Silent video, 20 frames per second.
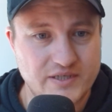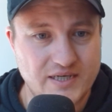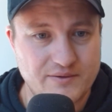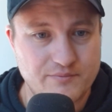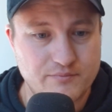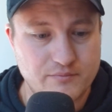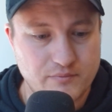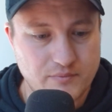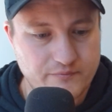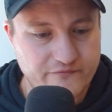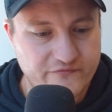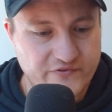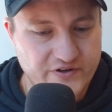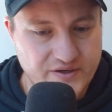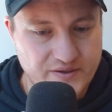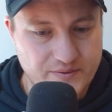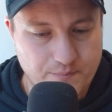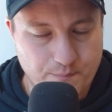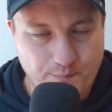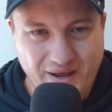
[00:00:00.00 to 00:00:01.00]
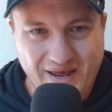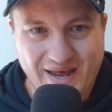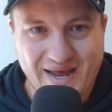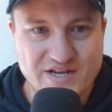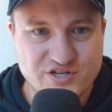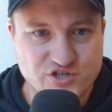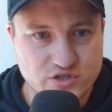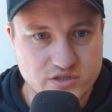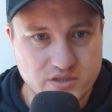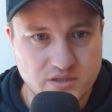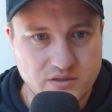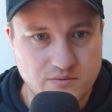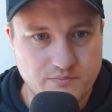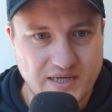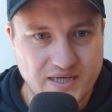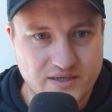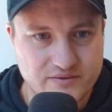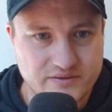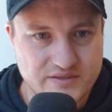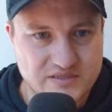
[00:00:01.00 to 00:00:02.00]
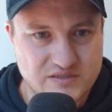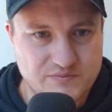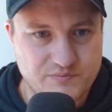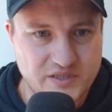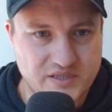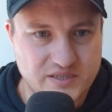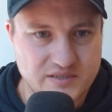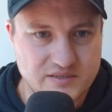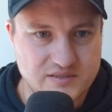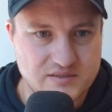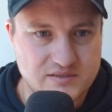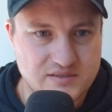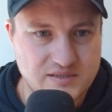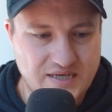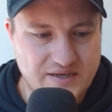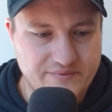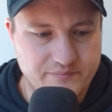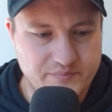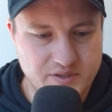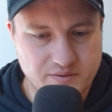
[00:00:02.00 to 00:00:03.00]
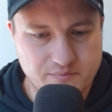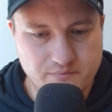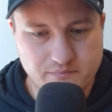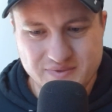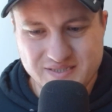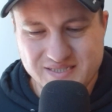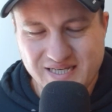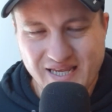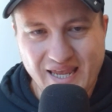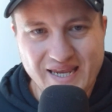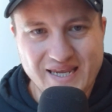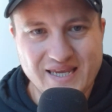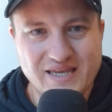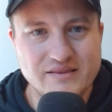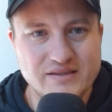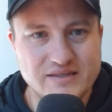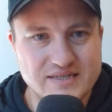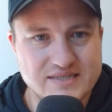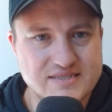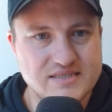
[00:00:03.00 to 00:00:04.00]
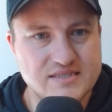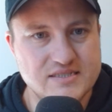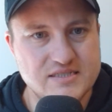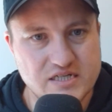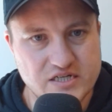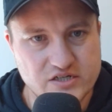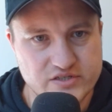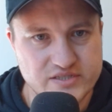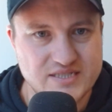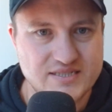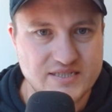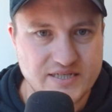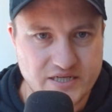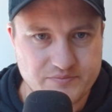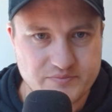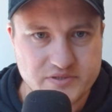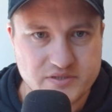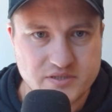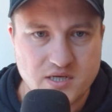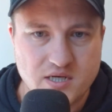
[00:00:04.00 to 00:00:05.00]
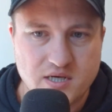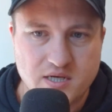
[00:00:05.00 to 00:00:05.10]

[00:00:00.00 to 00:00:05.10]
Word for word: I'm very passionate about this because I've been taking the necessary steps